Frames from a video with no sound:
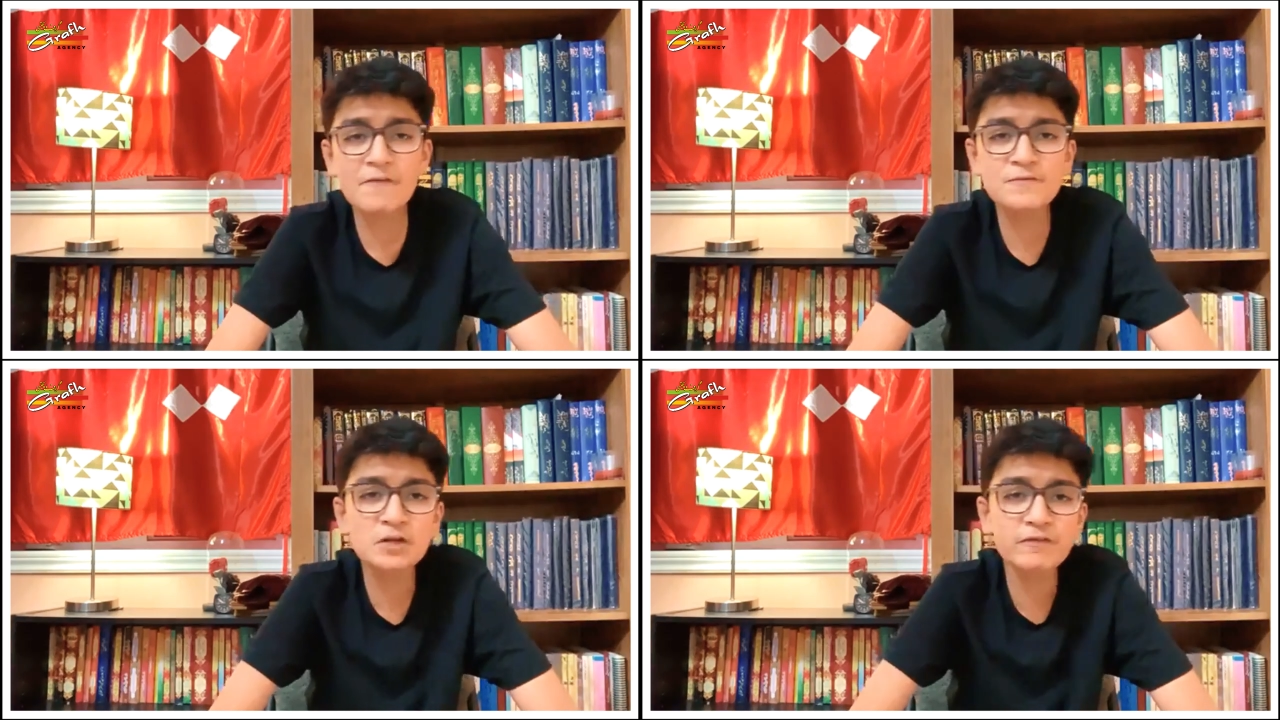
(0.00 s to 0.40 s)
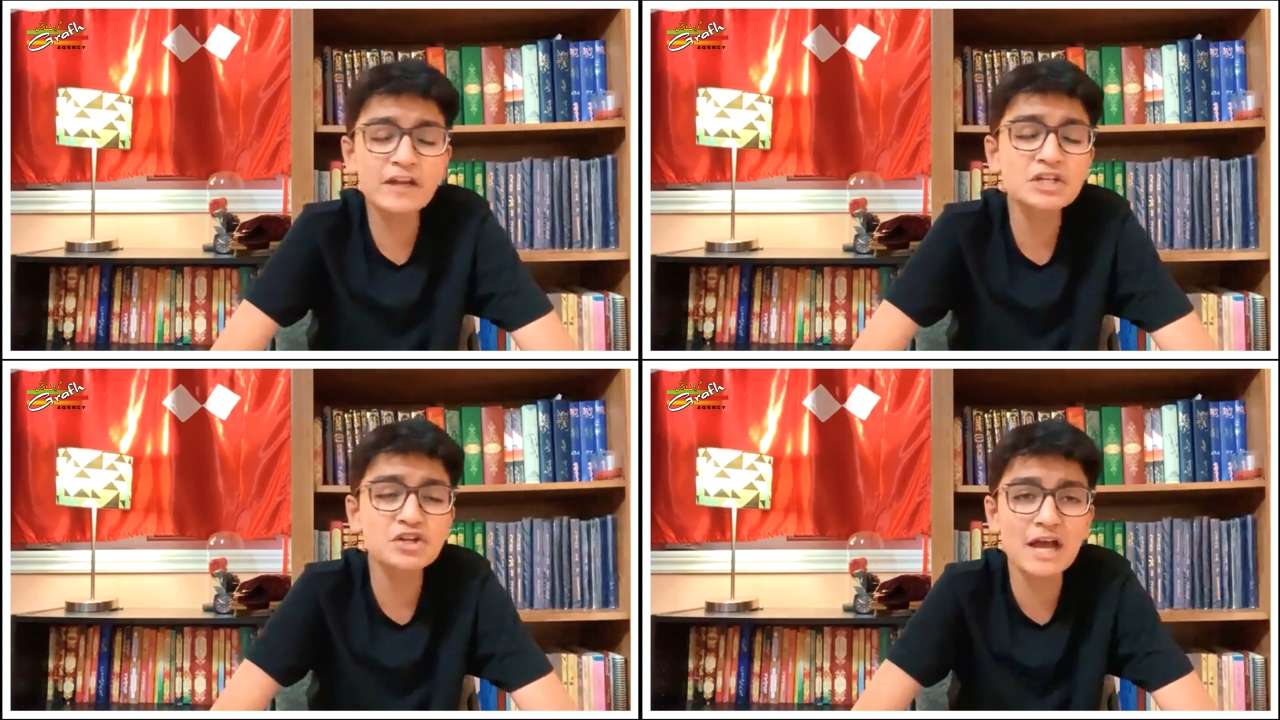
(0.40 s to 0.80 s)

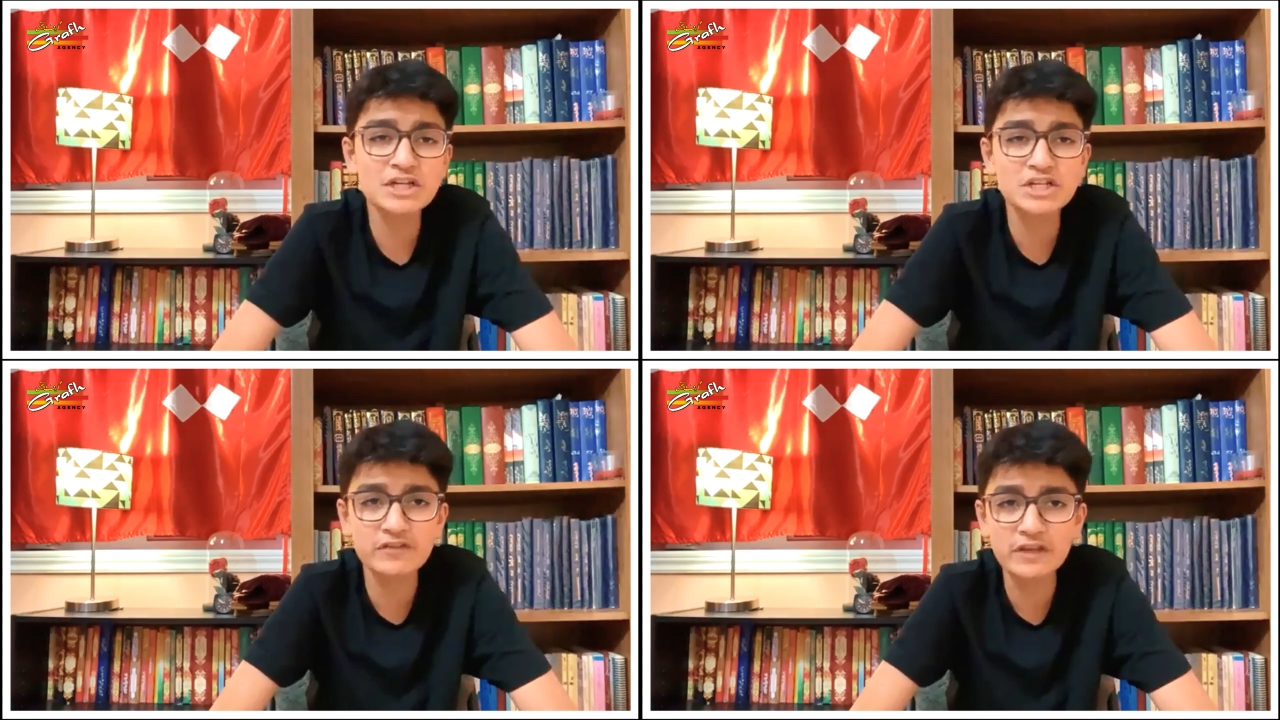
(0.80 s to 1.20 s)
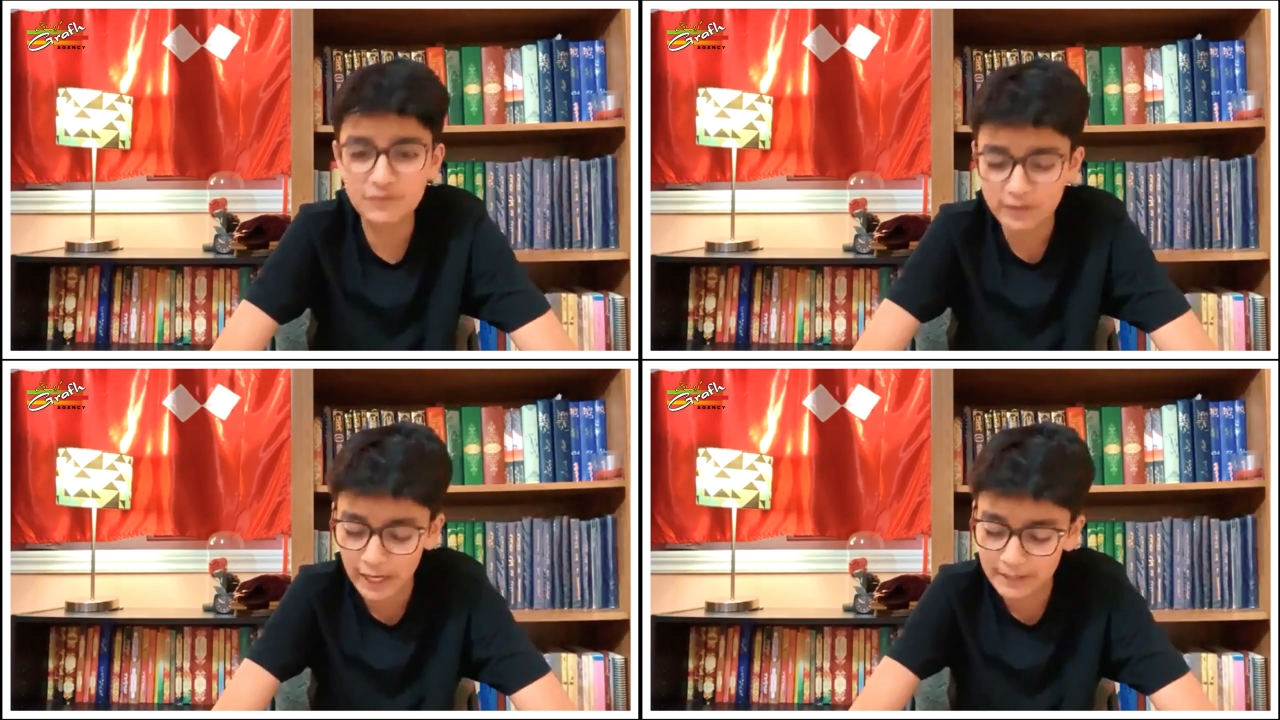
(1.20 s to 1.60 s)
After the
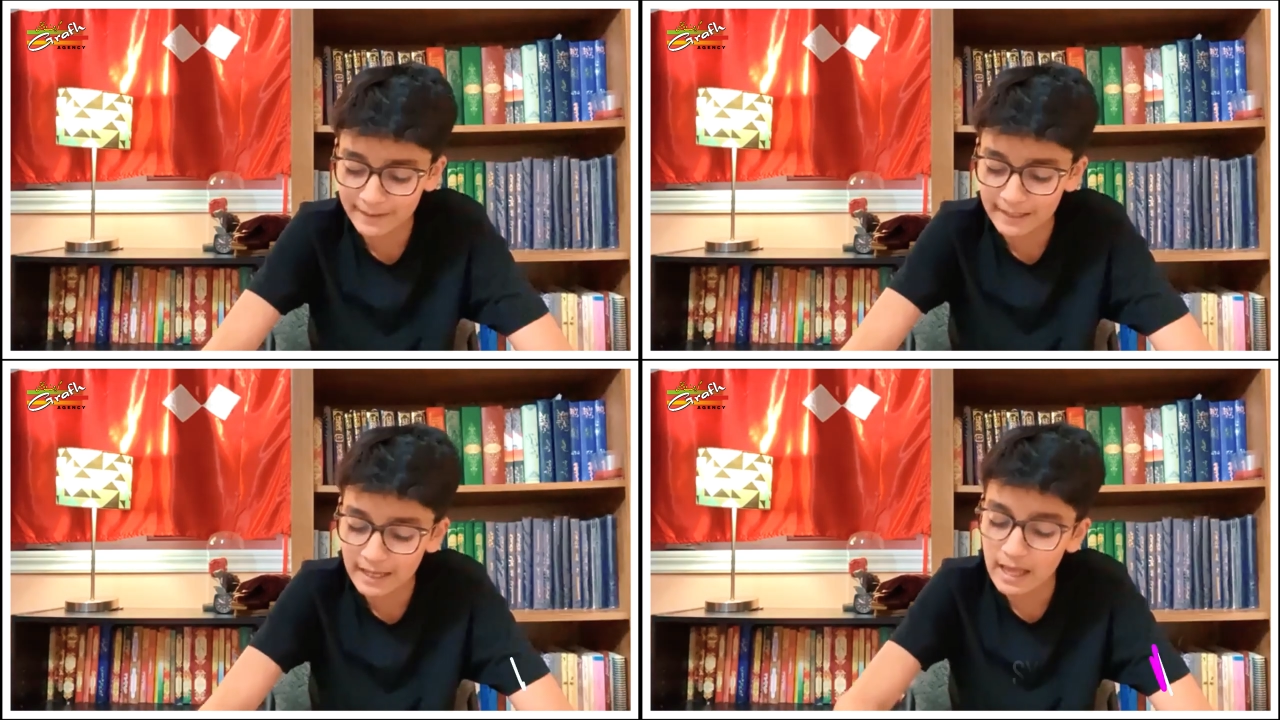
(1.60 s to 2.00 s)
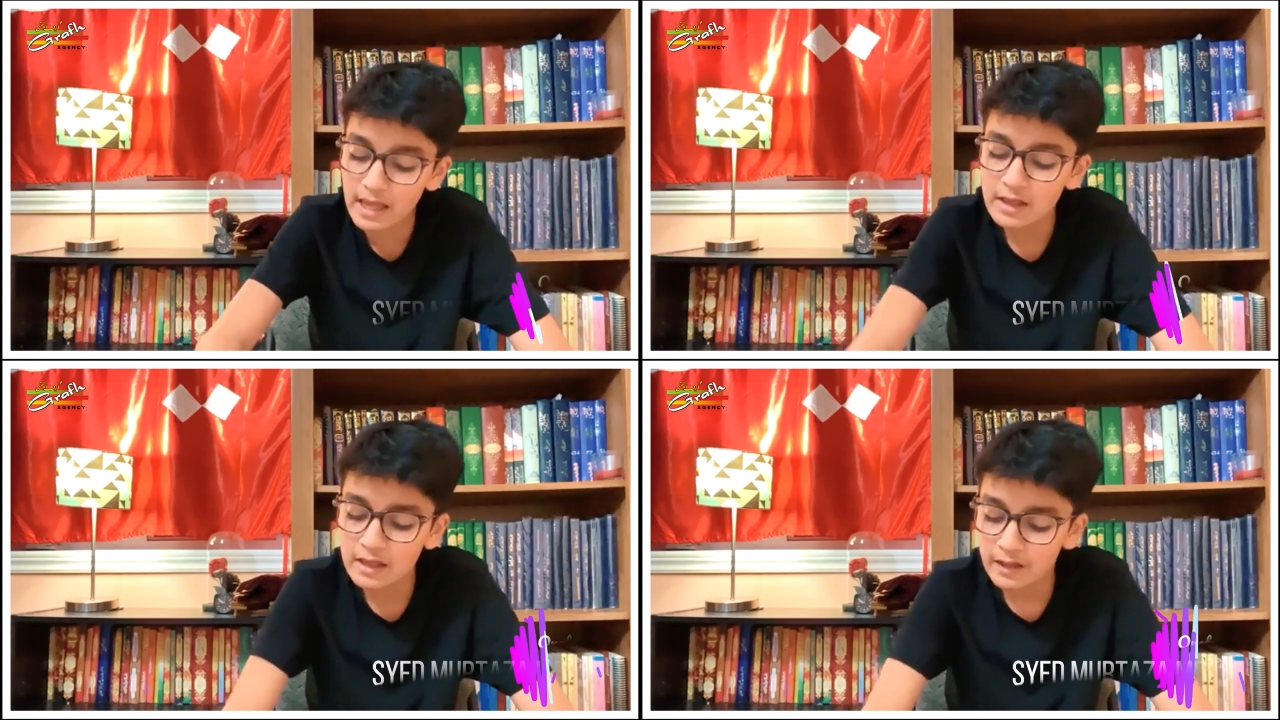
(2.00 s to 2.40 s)
tragedy of
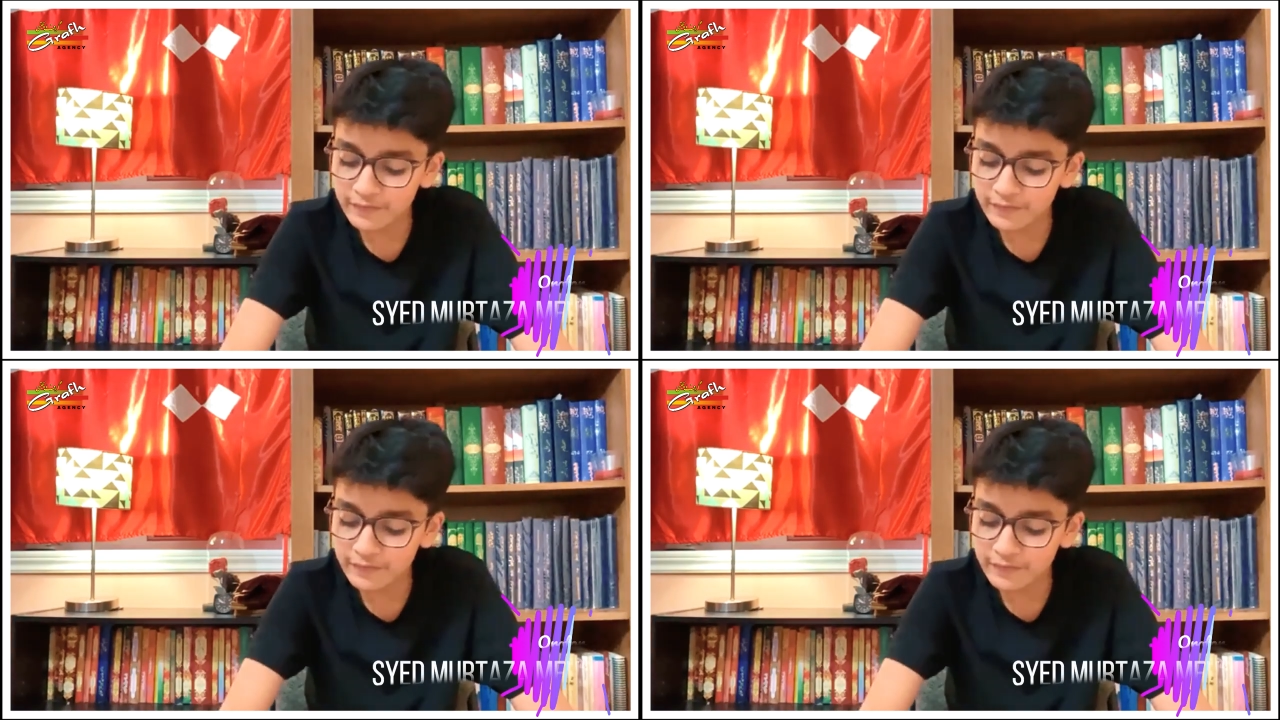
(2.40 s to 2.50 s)
Karbala,